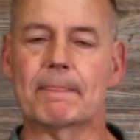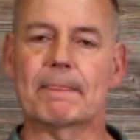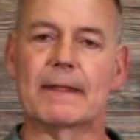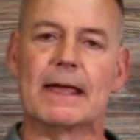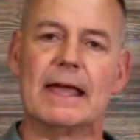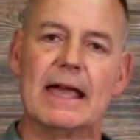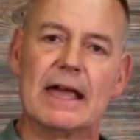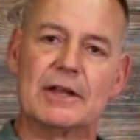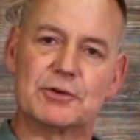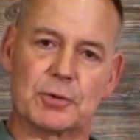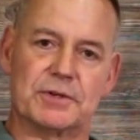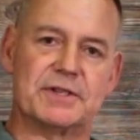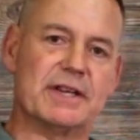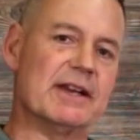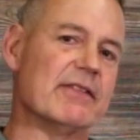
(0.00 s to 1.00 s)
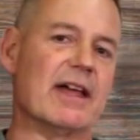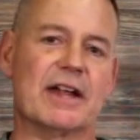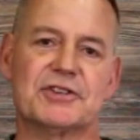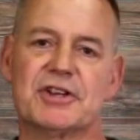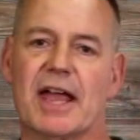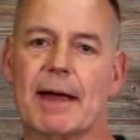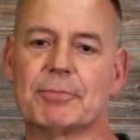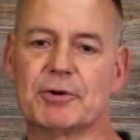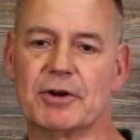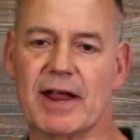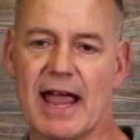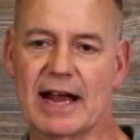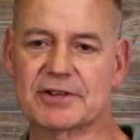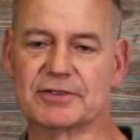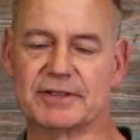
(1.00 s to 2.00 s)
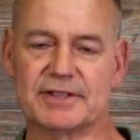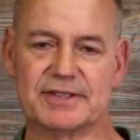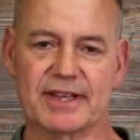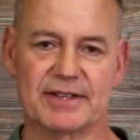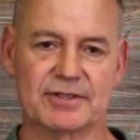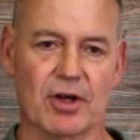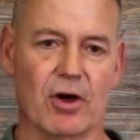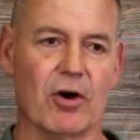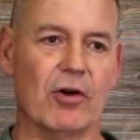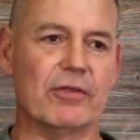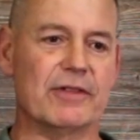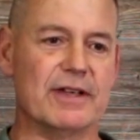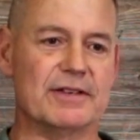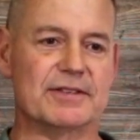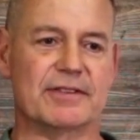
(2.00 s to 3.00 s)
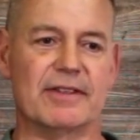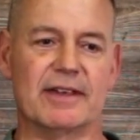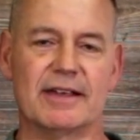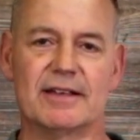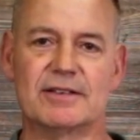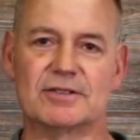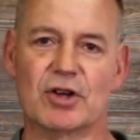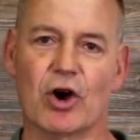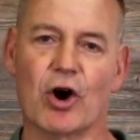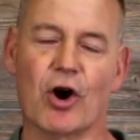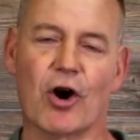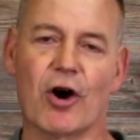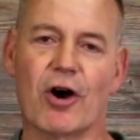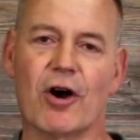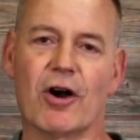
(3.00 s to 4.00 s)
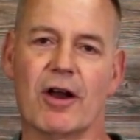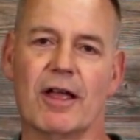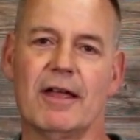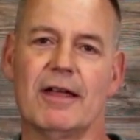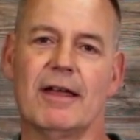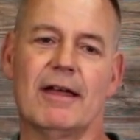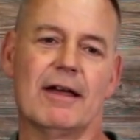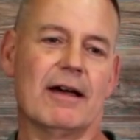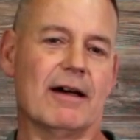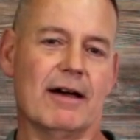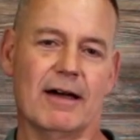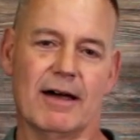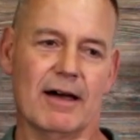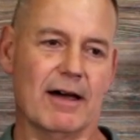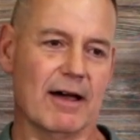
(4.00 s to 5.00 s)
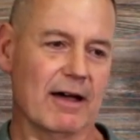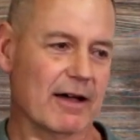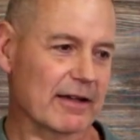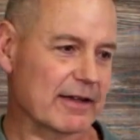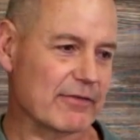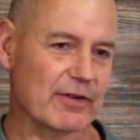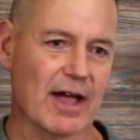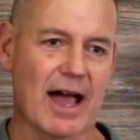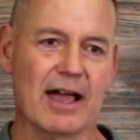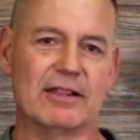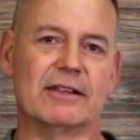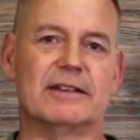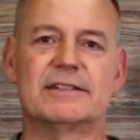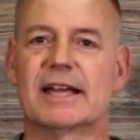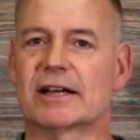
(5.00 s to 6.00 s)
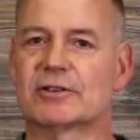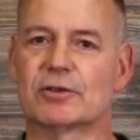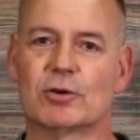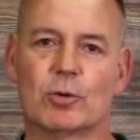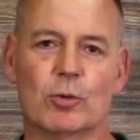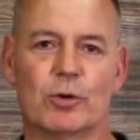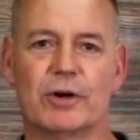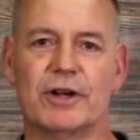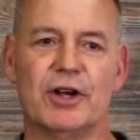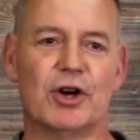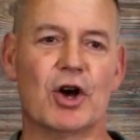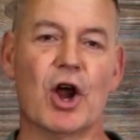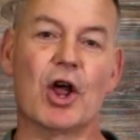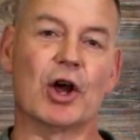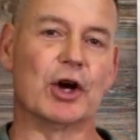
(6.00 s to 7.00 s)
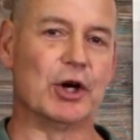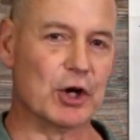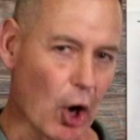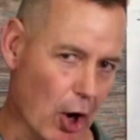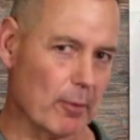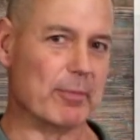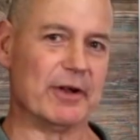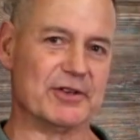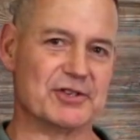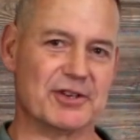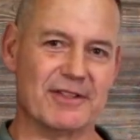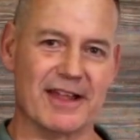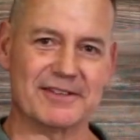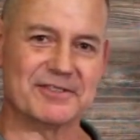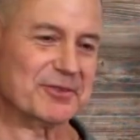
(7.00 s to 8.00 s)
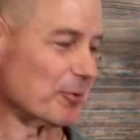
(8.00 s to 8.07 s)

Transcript: And towards the end of that chapter, he actually says all these things are, I'll give you a highly technical word here, garbage. That's the